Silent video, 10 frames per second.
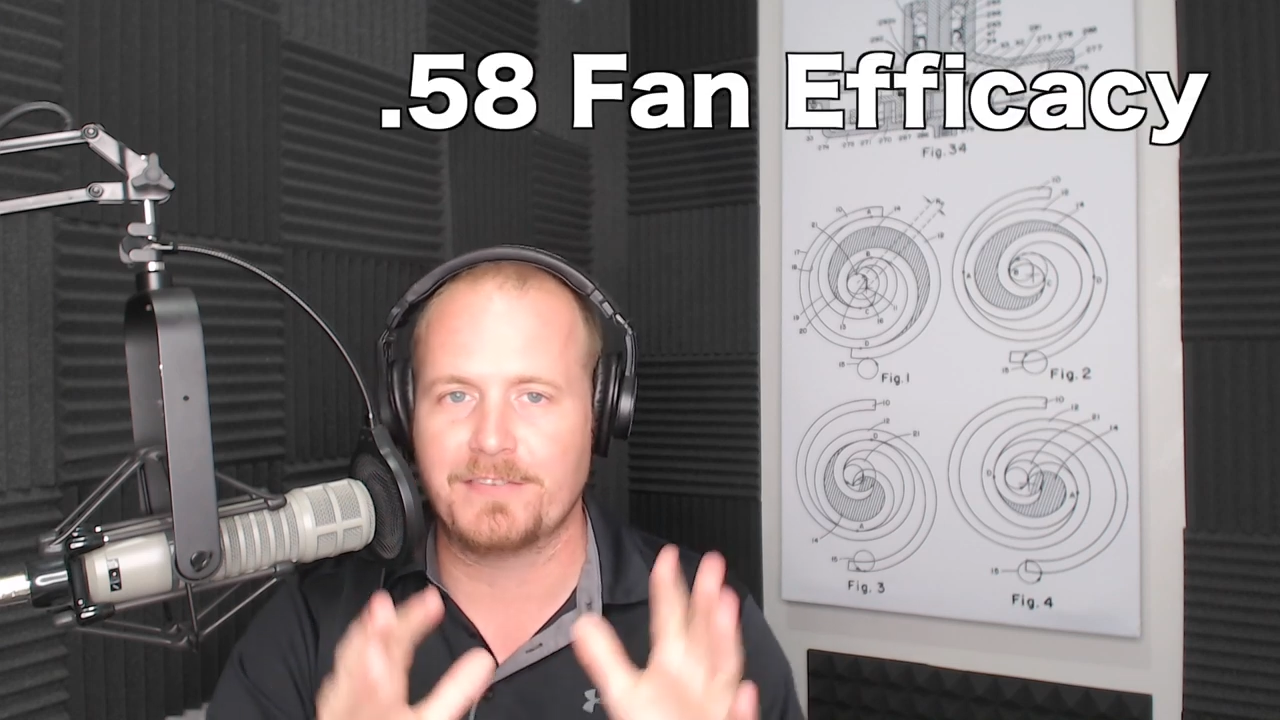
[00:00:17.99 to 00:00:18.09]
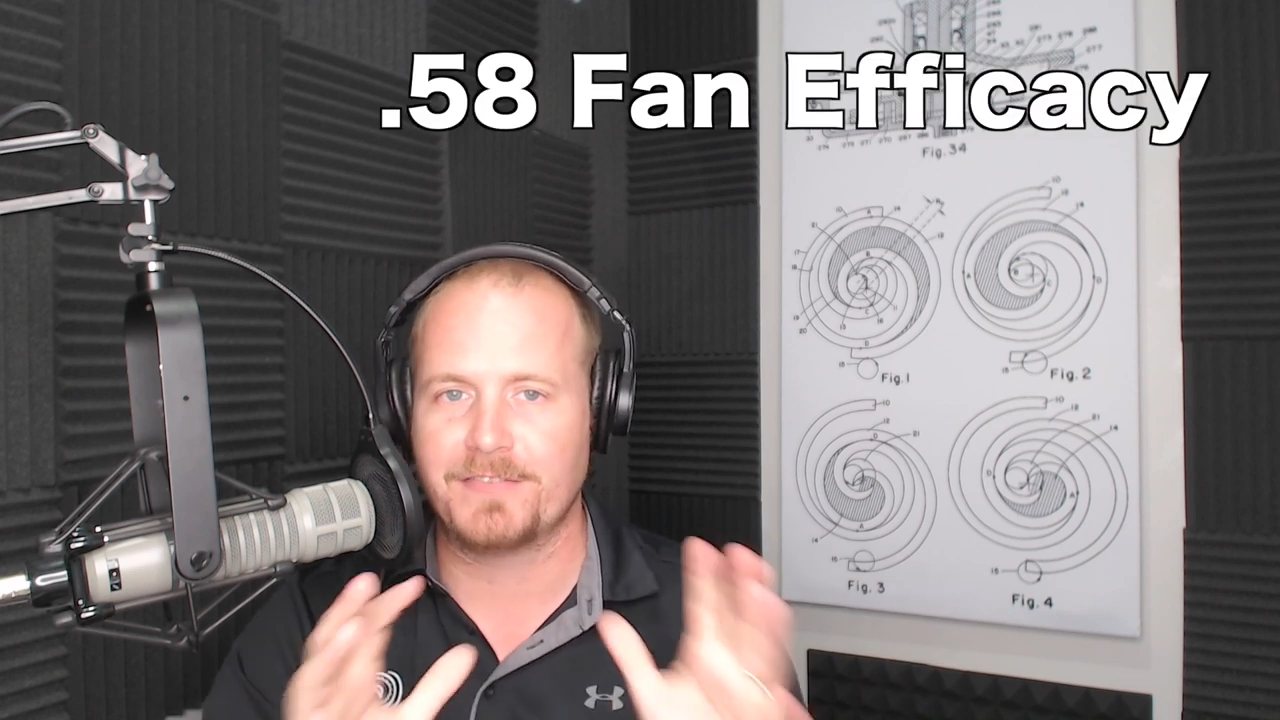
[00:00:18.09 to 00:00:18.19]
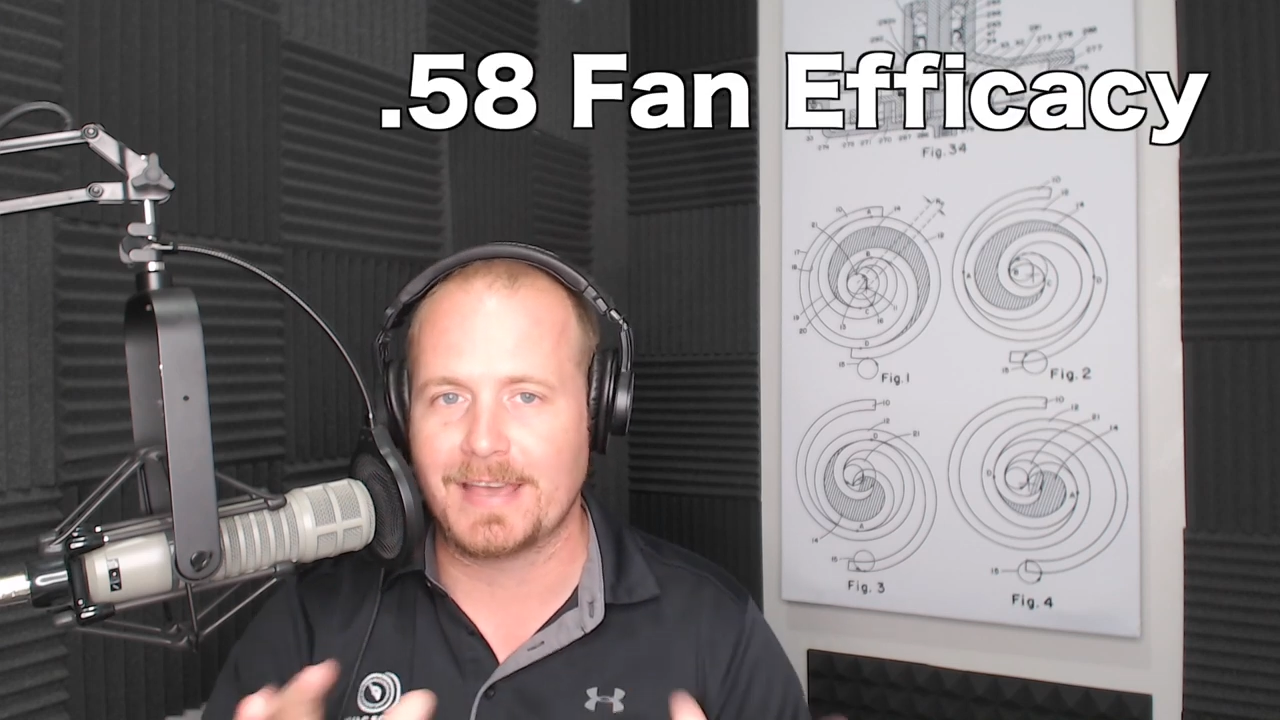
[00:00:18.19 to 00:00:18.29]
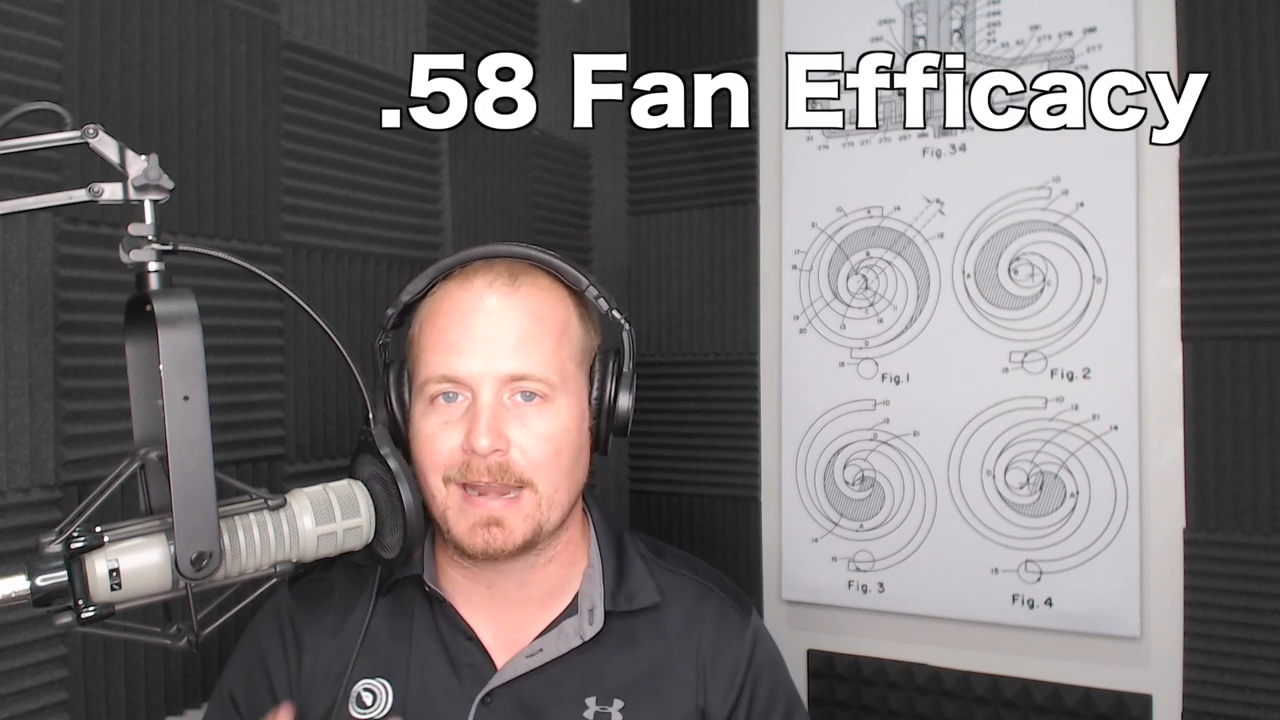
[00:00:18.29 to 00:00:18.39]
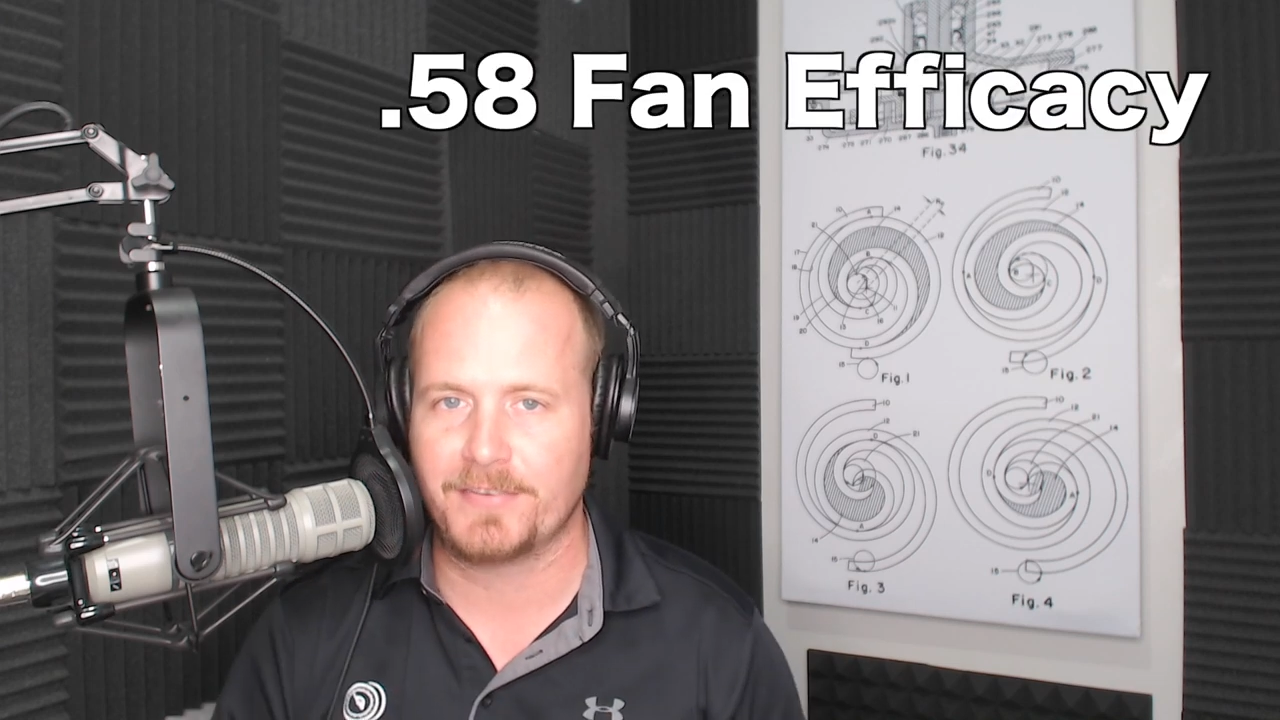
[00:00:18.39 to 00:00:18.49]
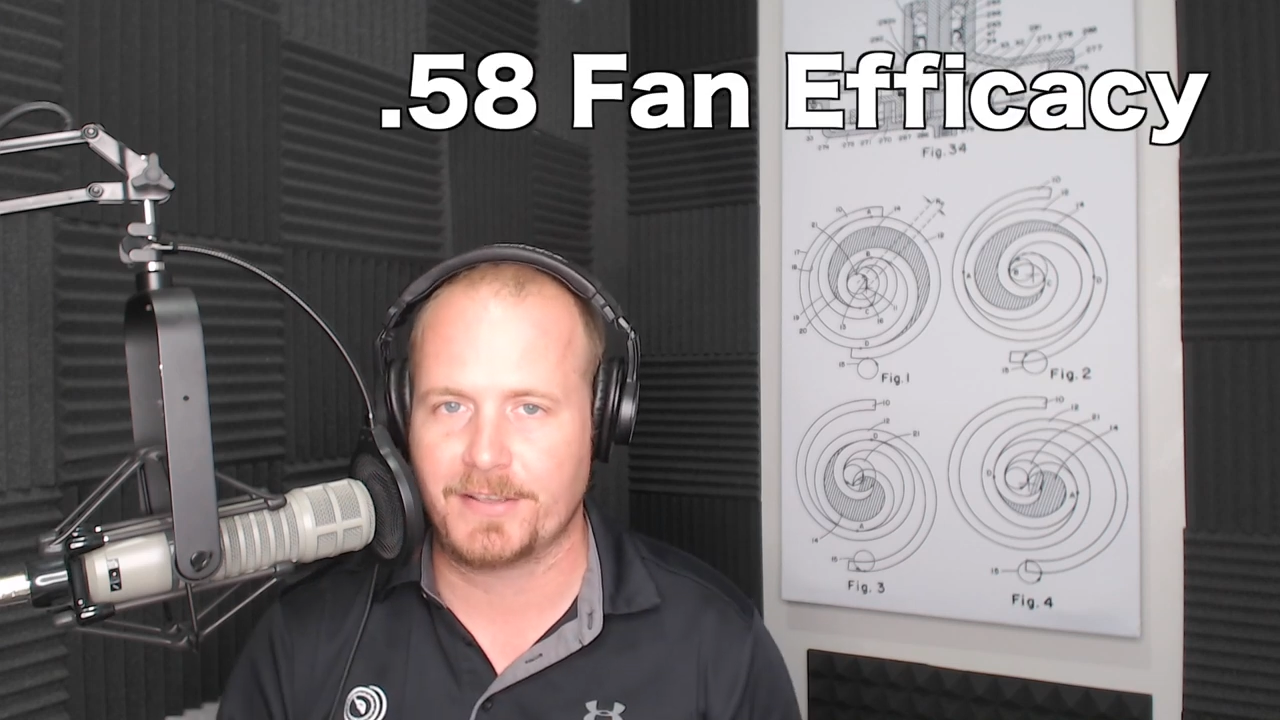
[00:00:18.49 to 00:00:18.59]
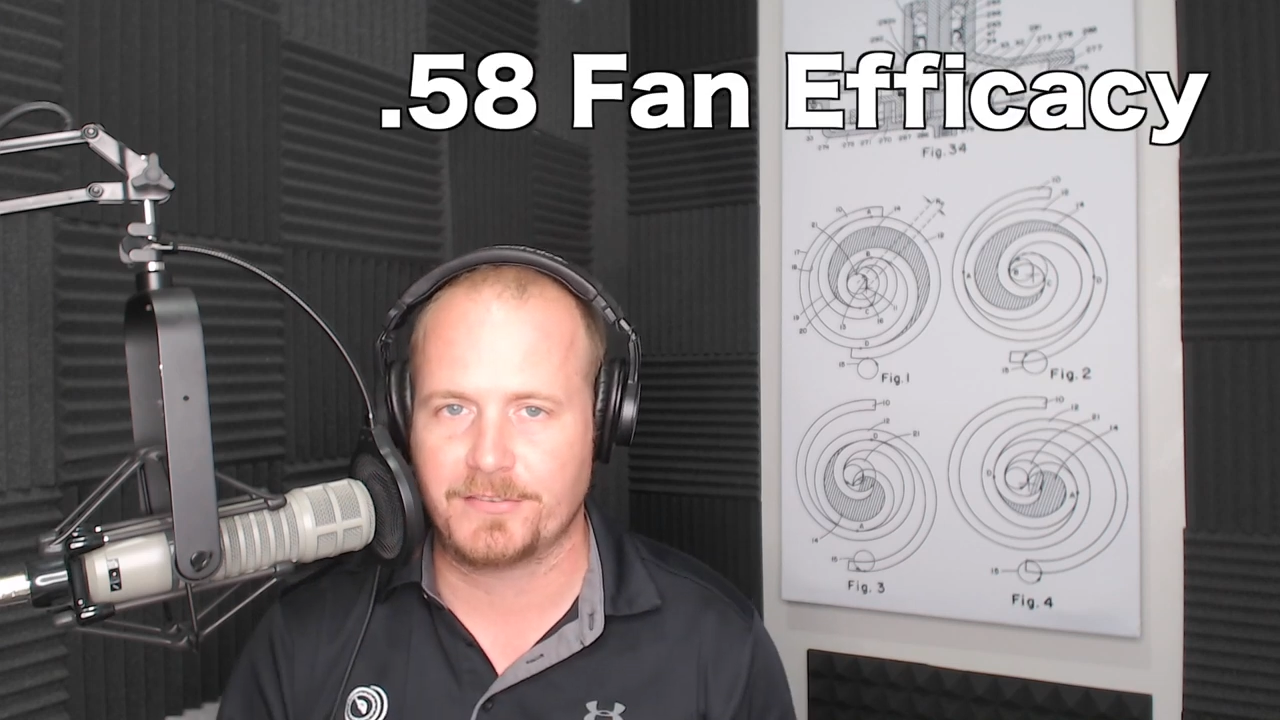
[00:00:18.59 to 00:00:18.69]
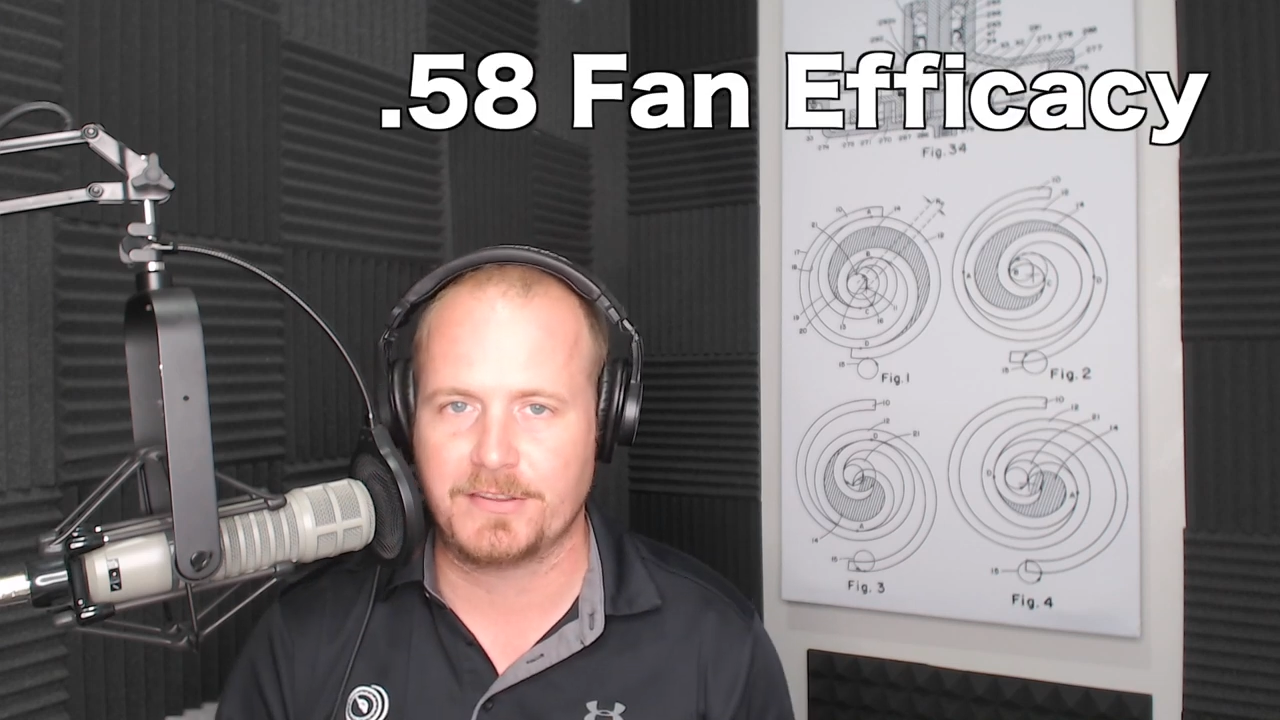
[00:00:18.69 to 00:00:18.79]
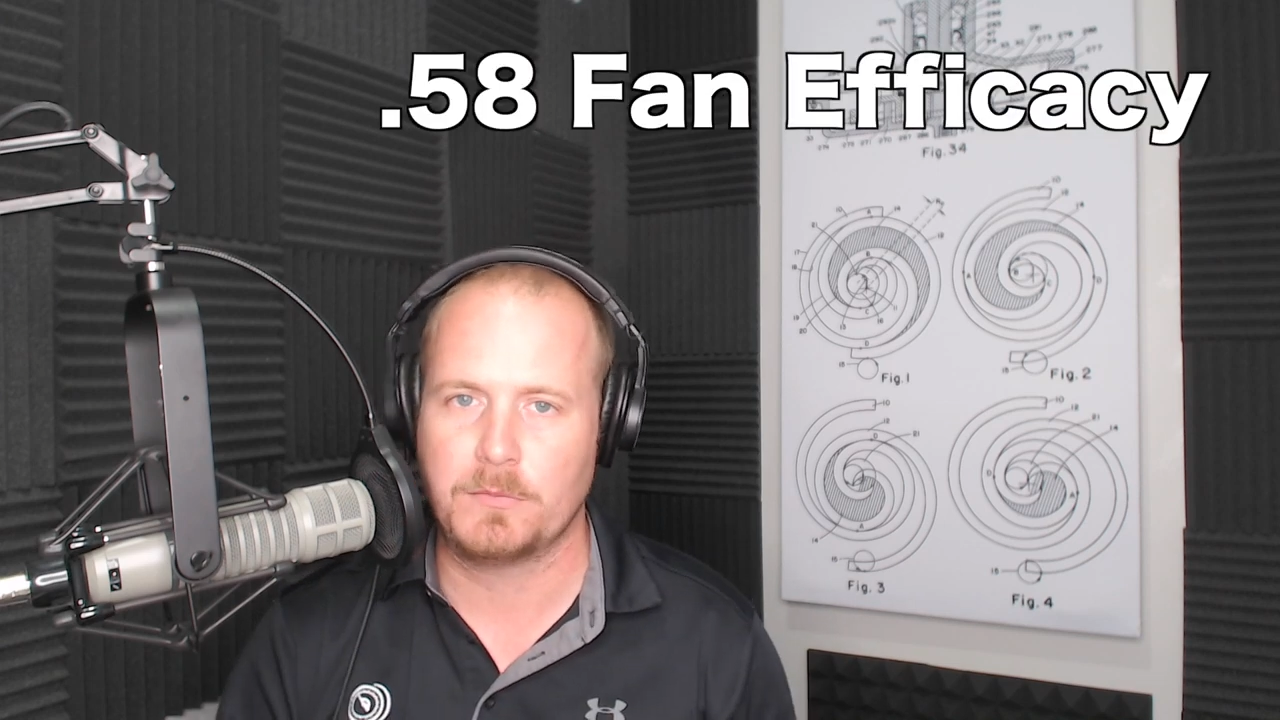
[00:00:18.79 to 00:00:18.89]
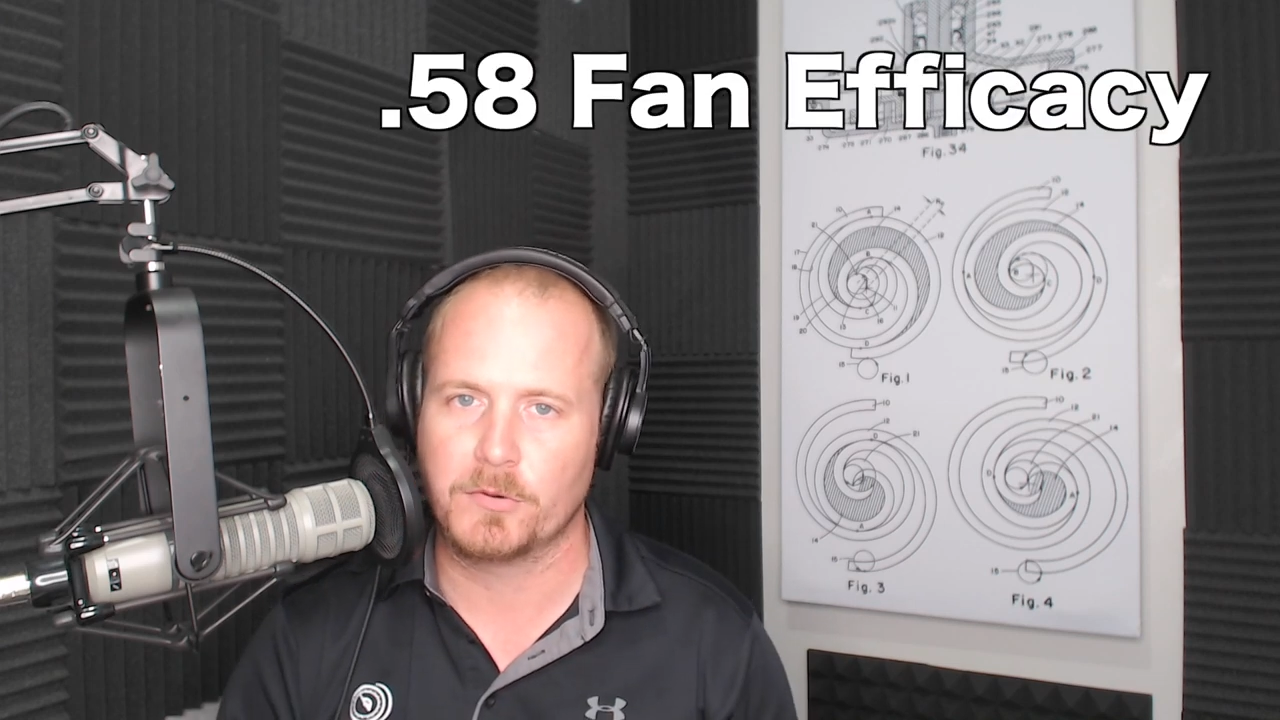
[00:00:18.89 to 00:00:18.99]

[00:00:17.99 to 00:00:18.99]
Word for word: fan efficacy,